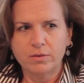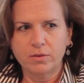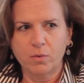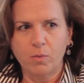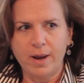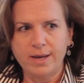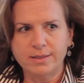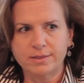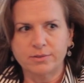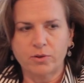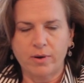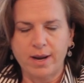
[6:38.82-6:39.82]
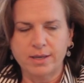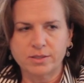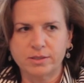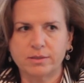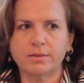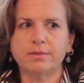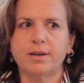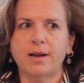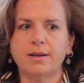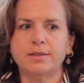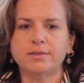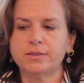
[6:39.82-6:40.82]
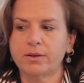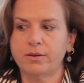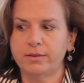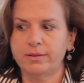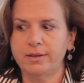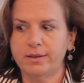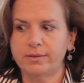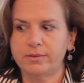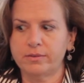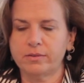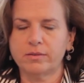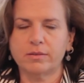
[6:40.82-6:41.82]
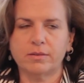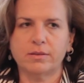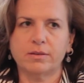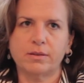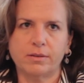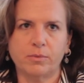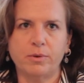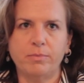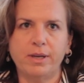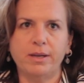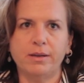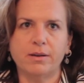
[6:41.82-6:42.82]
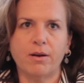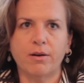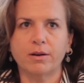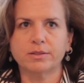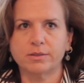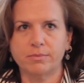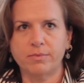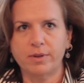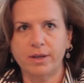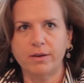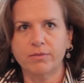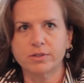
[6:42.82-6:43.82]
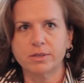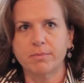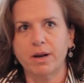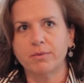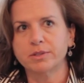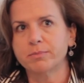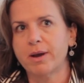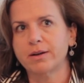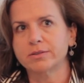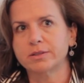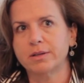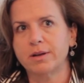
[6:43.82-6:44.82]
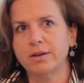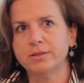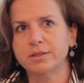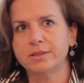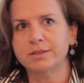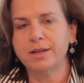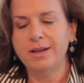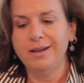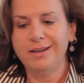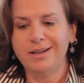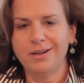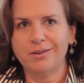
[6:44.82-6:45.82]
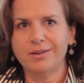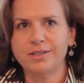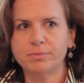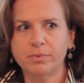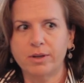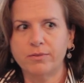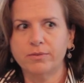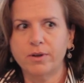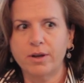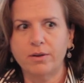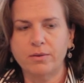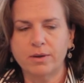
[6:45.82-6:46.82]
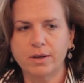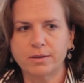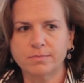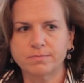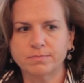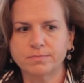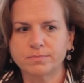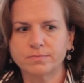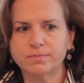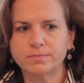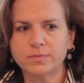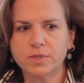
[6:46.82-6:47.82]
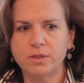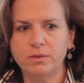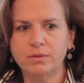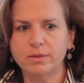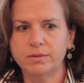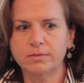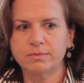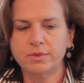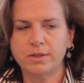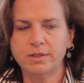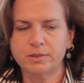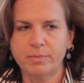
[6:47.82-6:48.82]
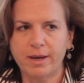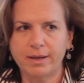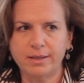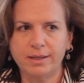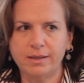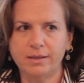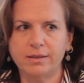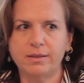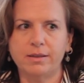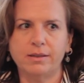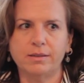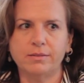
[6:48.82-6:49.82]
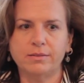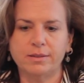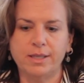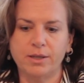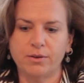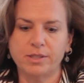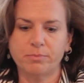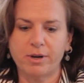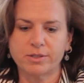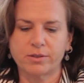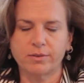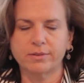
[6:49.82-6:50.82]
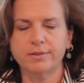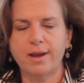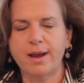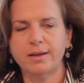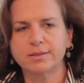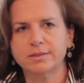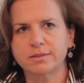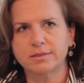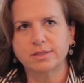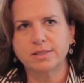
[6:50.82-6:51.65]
the waist stretch does on this, it would be an awesome thing for somebody with spinal stenosis. Increase blood flow to the spine again, and decrease pressure on the legs.